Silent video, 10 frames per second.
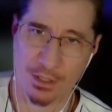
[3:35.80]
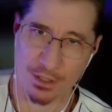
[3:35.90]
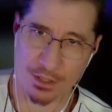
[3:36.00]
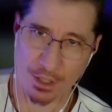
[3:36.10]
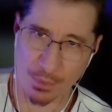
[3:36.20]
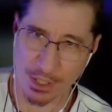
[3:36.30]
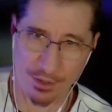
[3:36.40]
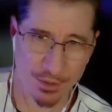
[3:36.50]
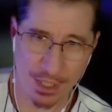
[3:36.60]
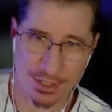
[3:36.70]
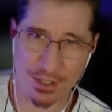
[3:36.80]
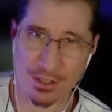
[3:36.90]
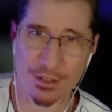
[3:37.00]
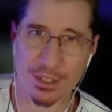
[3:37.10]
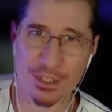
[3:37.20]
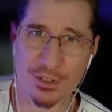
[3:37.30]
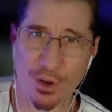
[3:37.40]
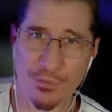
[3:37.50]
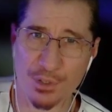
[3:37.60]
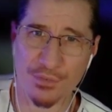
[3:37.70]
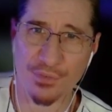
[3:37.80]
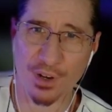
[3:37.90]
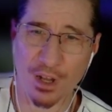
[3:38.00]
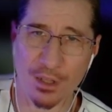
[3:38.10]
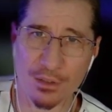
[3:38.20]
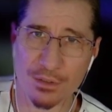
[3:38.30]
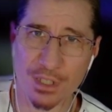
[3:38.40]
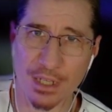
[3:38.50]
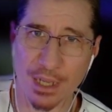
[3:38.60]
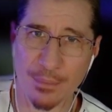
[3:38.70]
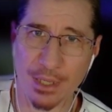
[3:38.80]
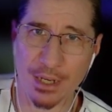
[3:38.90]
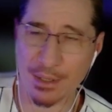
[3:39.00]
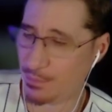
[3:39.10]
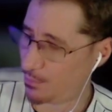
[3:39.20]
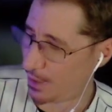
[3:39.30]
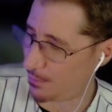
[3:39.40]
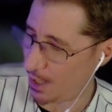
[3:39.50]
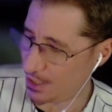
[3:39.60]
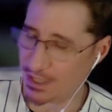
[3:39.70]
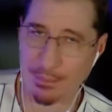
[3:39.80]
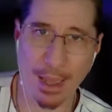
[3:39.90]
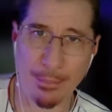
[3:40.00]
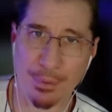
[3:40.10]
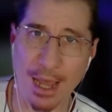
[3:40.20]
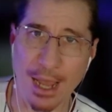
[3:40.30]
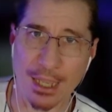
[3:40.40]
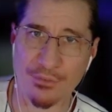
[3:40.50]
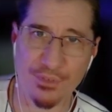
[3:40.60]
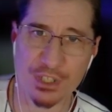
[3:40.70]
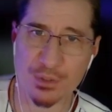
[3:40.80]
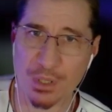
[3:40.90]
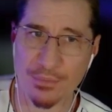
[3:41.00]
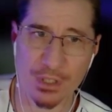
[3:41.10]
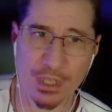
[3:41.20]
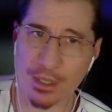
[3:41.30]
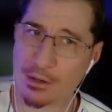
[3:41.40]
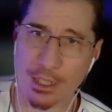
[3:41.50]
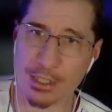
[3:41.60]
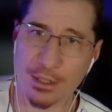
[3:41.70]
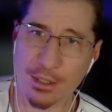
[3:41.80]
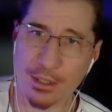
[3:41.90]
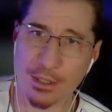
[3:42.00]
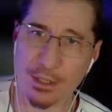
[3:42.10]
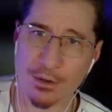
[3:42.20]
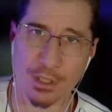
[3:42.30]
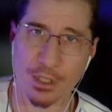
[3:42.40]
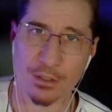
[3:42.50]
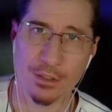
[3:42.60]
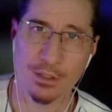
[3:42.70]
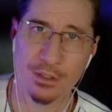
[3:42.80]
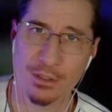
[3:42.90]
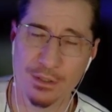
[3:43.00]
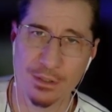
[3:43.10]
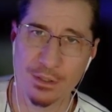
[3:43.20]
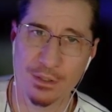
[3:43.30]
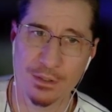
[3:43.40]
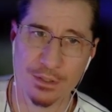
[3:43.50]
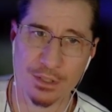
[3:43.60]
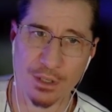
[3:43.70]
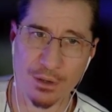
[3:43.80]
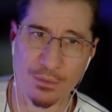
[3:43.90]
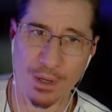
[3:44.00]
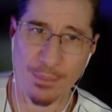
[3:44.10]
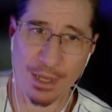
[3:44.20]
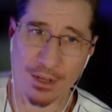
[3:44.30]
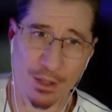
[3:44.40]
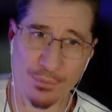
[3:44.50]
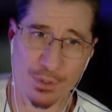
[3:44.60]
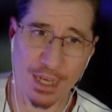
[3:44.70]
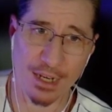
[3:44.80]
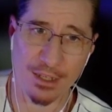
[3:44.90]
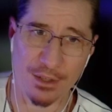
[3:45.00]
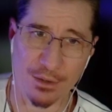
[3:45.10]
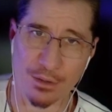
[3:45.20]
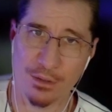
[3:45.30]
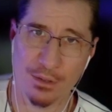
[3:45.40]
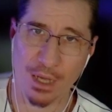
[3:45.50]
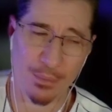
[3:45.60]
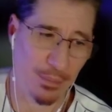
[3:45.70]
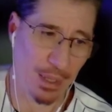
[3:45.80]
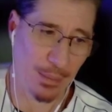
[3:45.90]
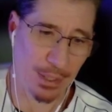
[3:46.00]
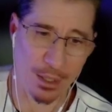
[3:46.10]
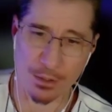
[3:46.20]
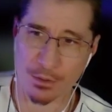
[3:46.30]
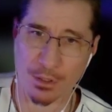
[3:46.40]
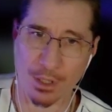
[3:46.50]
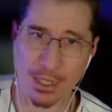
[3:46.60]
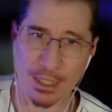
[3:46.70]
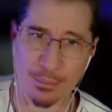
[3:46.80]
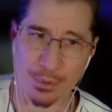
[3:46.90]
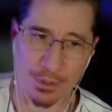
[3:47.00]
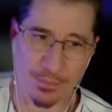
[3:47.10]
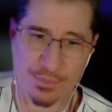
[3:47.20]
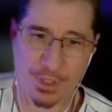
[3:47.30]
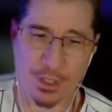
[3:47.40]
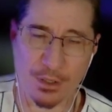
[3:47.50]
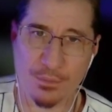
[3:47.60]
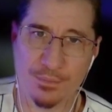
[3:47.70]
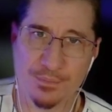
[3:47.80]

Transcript: So I'm like, are you guys going to at least offer different colors? Like, I mean, mine's in matte black. It fits with everything. And they're like, no, that's the only color. So I'm not in love with that either. I mean, maybe I'll learn to like it, but, you know,